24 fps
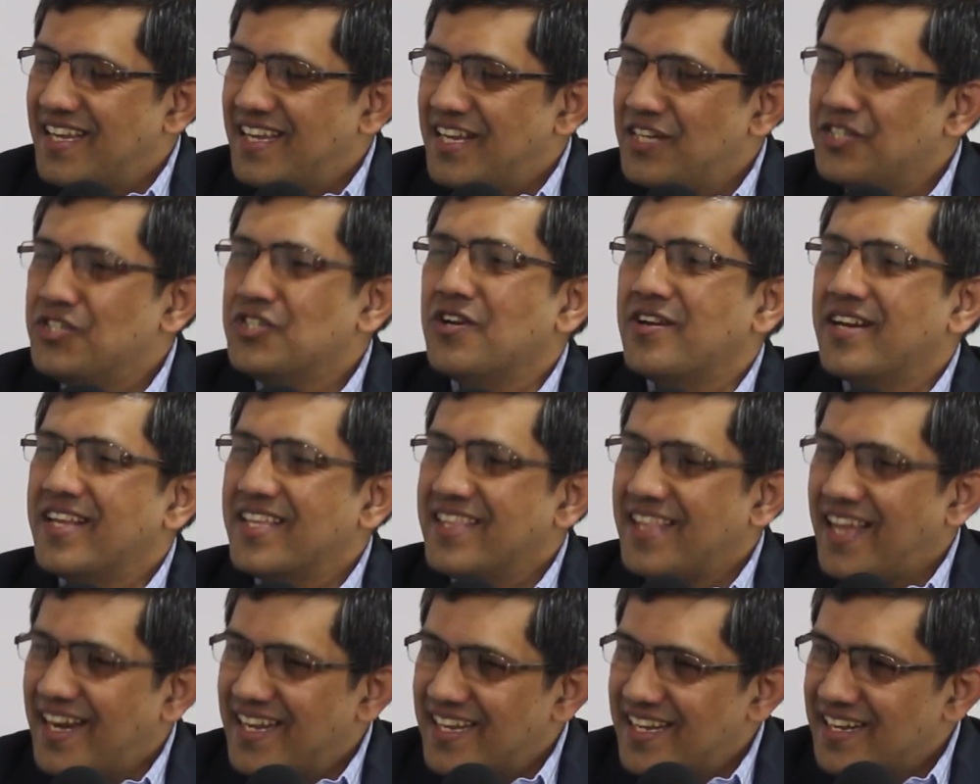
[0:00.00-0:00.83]

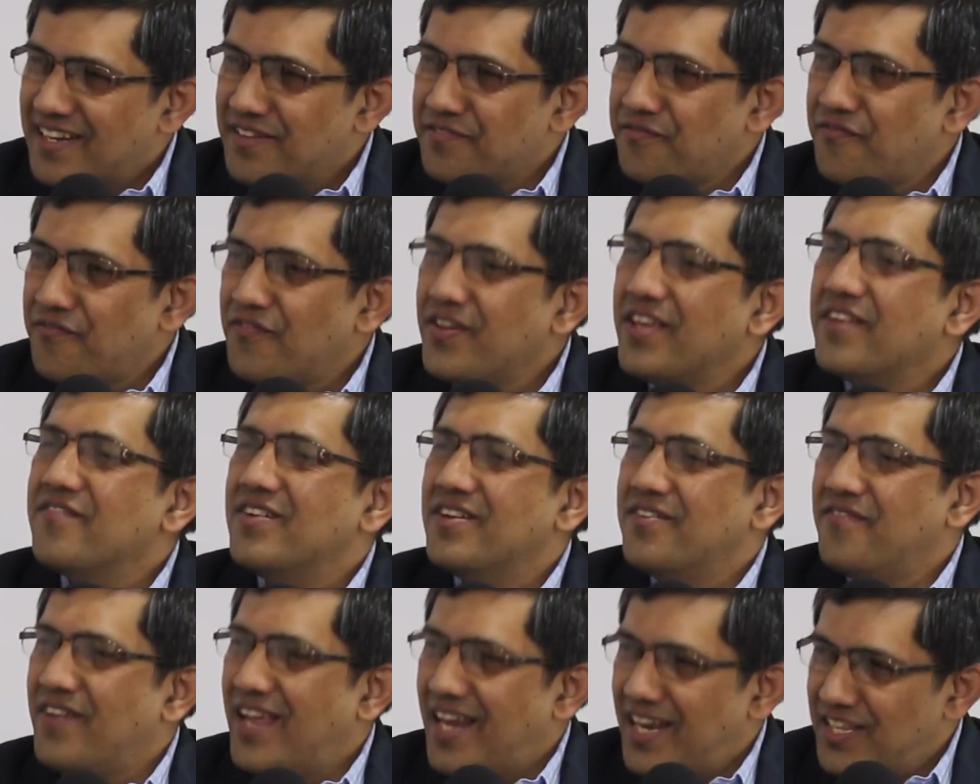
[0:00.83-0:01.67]
ensuring that we
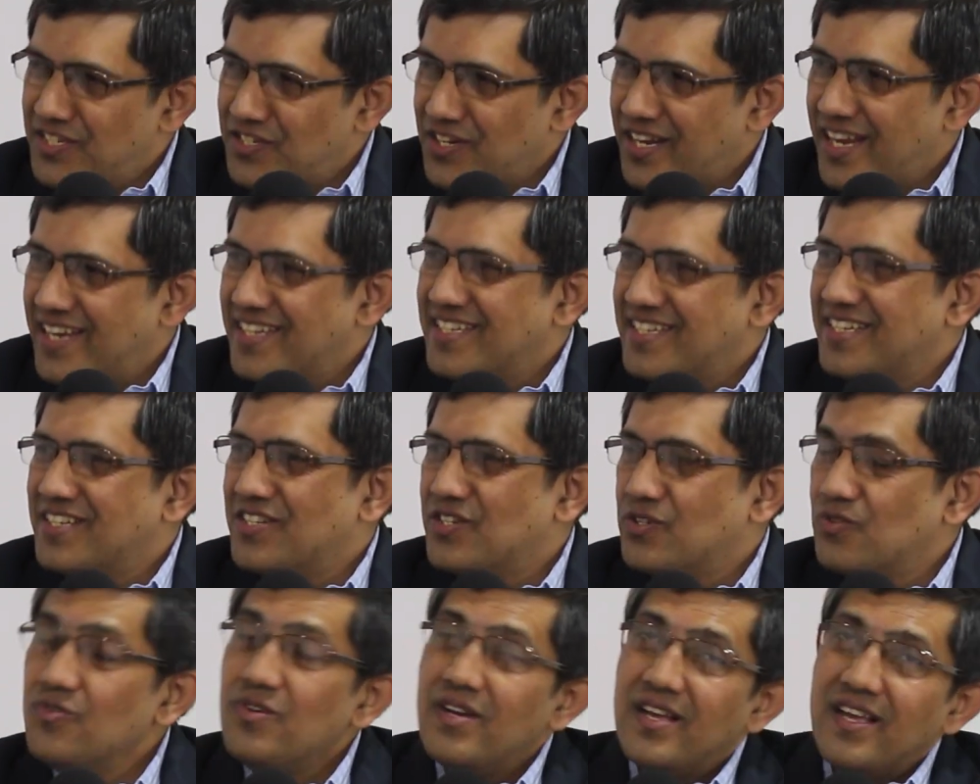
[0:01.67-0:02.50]
were well
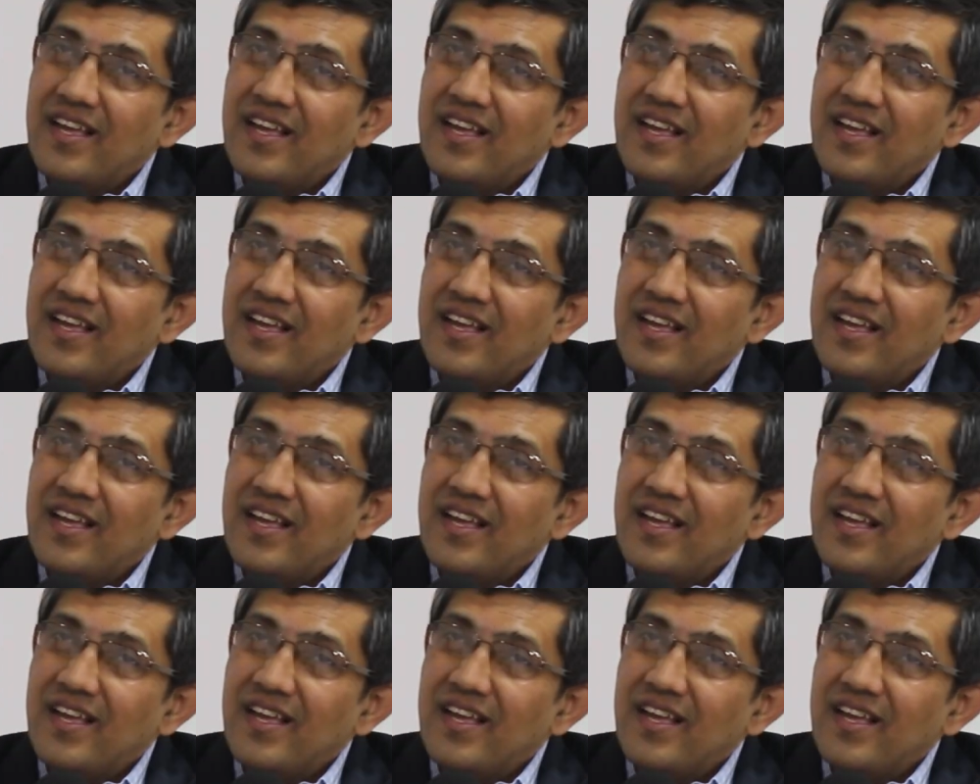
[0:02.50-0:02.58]
educated too.